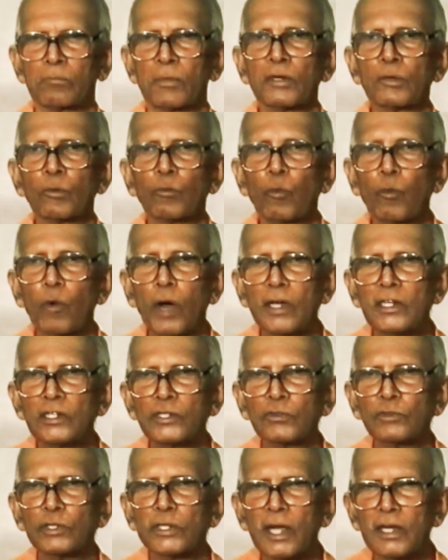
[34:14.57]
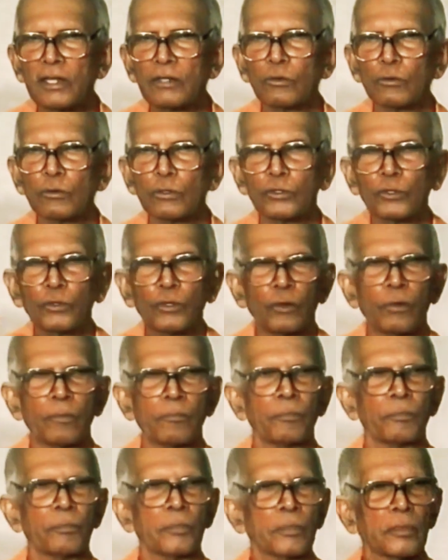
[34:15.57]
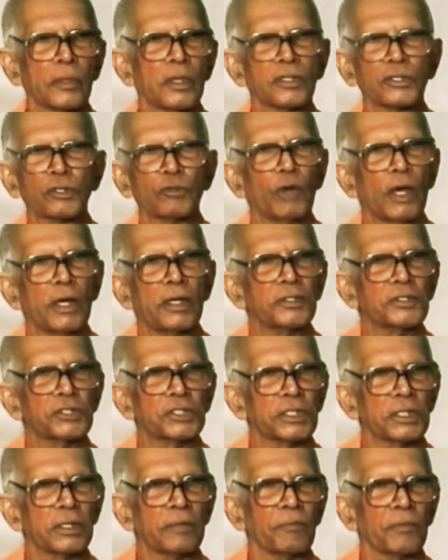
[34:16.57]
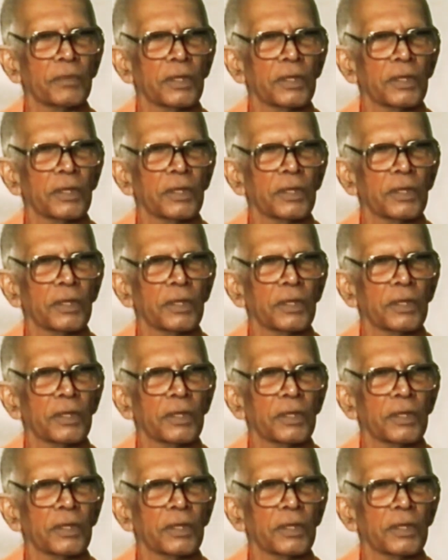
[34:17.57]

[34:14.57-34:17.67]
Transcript: But why should I do so? There's no answer